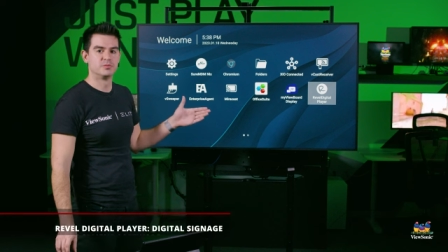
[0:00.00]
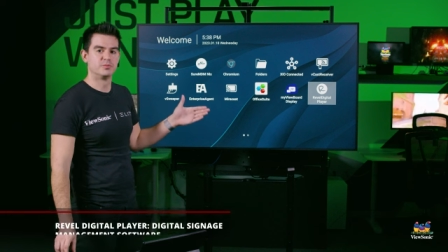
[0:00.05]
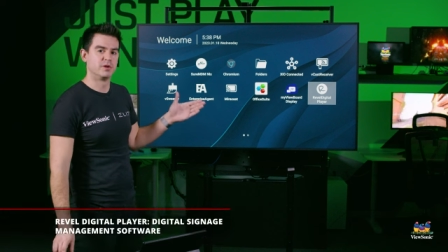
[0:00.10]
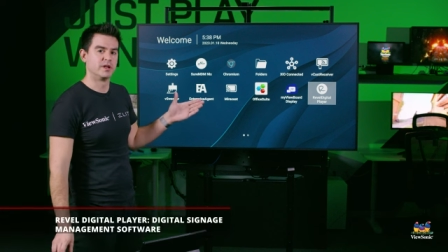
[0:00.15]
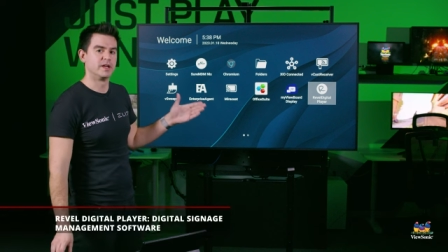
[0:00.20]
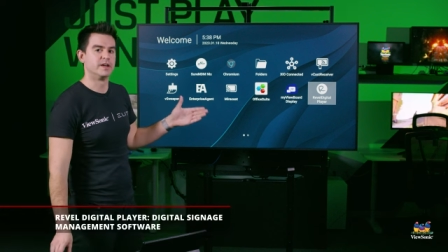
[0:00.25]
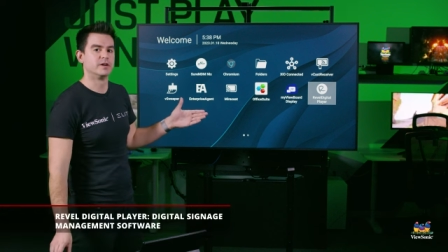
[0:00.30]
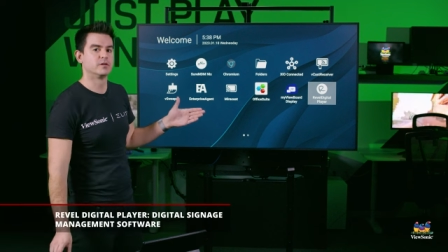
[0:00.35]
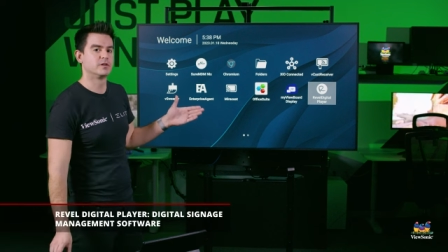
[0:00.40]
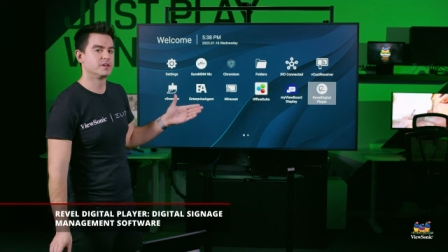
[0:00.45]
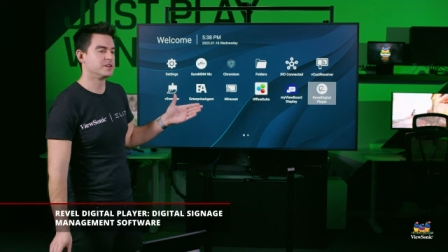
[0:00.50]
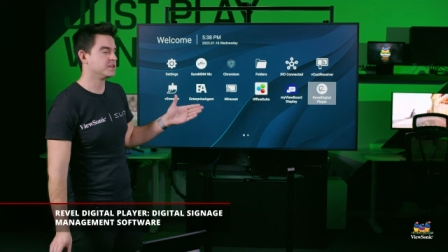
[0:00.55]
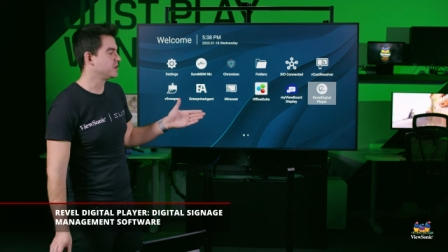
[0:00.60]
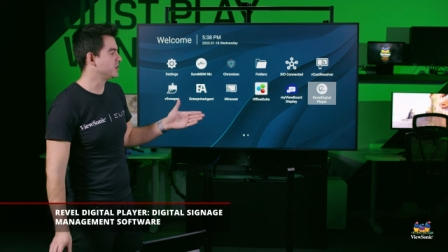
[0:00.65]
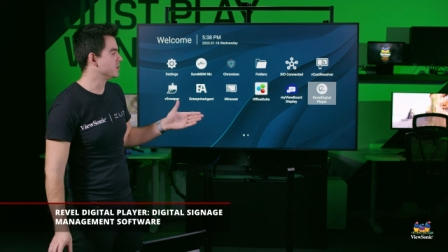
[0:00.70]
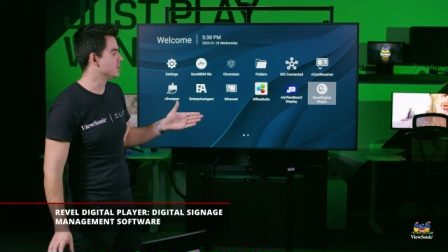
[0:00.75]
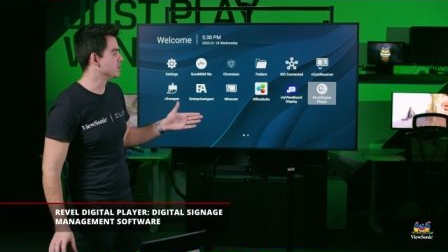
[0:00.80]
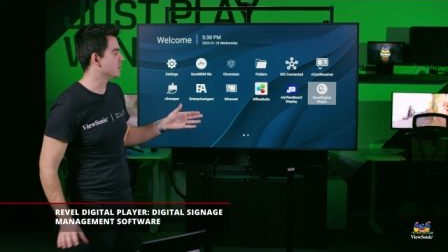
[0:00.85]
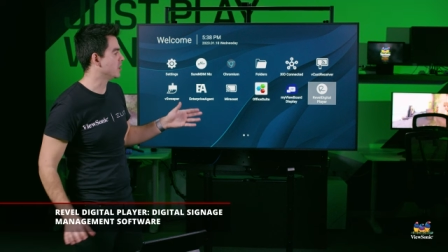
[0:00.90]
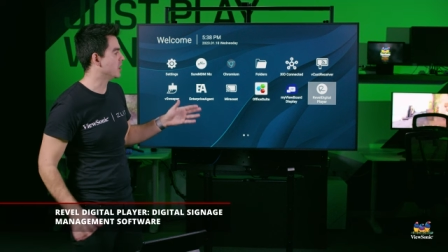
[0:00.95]
Player in
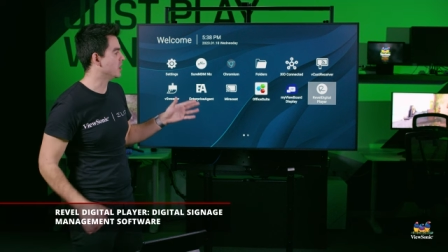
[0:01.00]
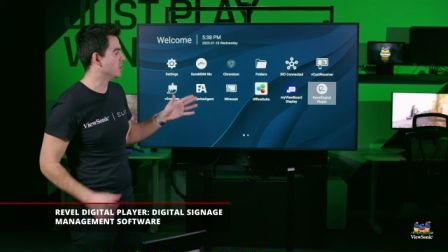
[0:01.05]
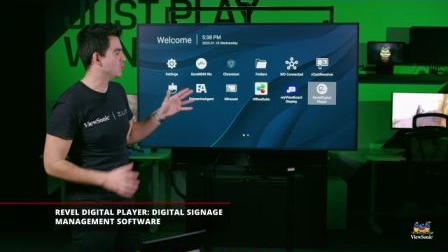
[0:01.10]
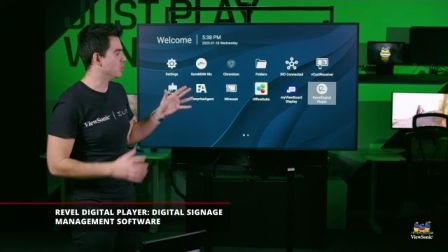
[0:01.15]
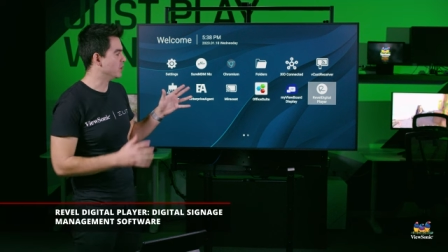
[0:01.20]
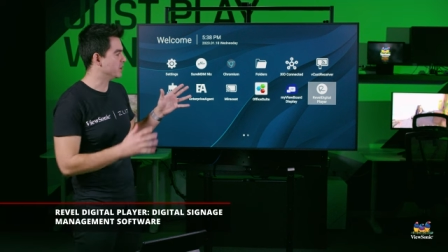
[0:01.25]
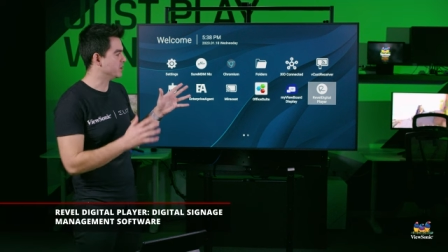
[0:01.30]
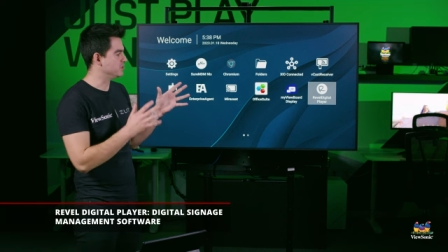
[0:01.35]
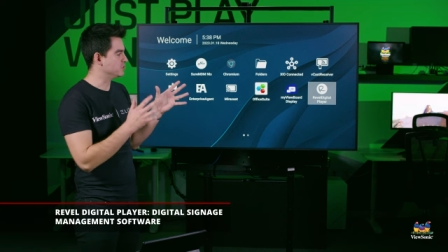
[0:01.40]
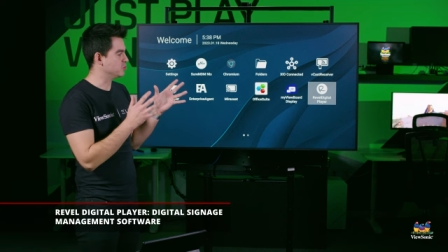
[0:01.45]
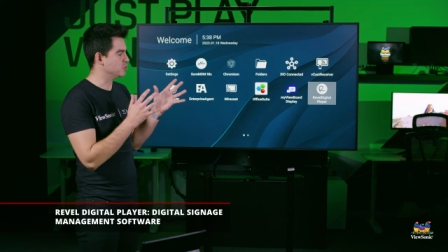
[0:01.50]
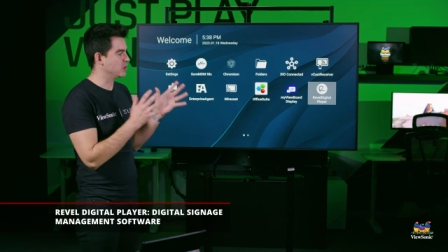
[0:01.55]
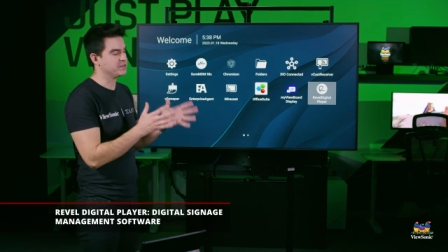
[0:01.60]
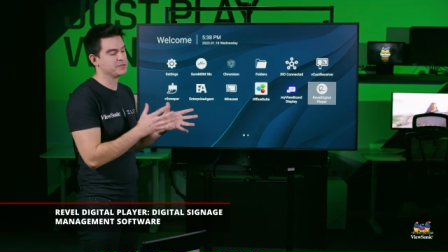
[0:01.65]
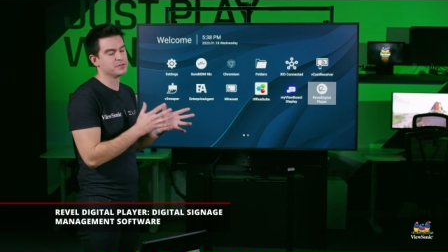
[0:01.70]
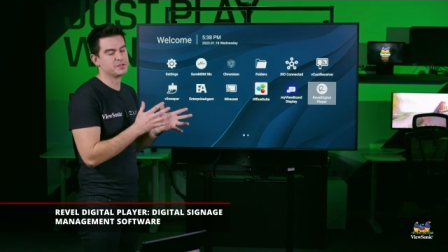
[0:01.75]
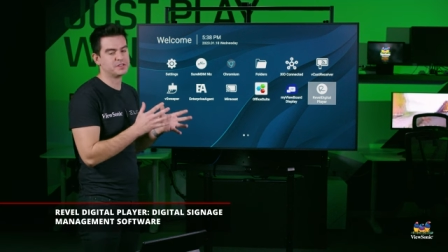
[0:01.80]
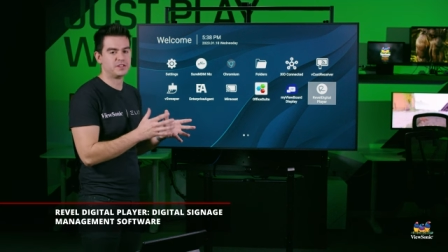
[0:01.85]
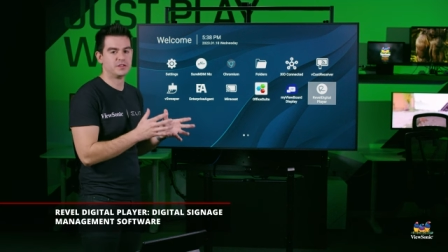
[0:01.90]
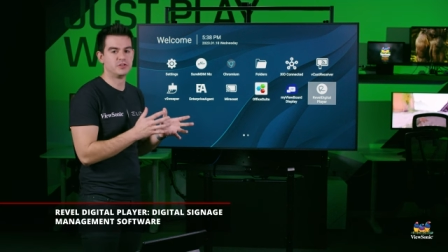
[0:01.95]
here. Uh, what is
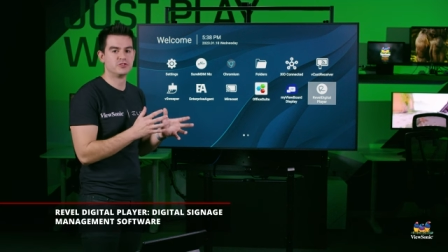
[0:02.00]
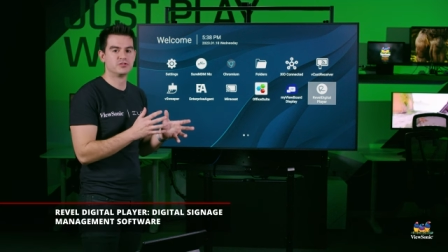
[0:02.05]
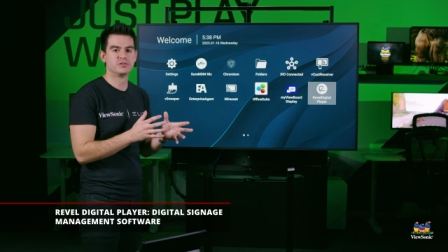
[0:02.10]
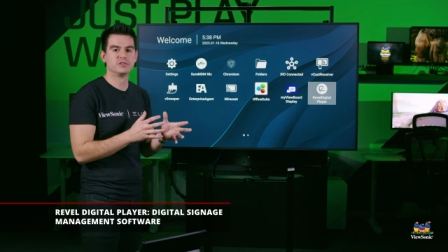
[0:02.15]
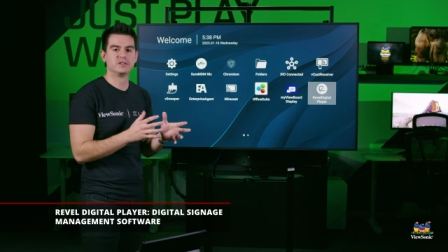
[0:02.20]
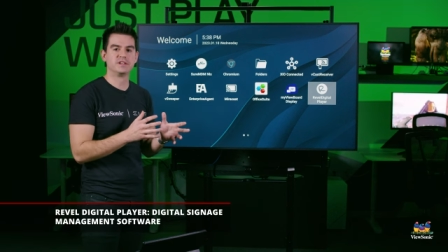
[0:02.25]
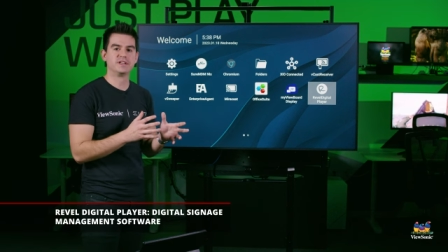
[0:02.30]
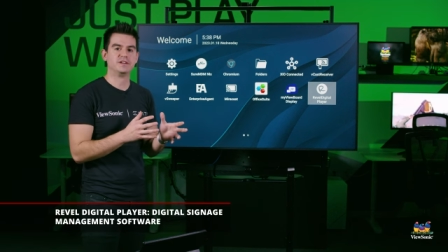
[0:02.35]
Revel Digital?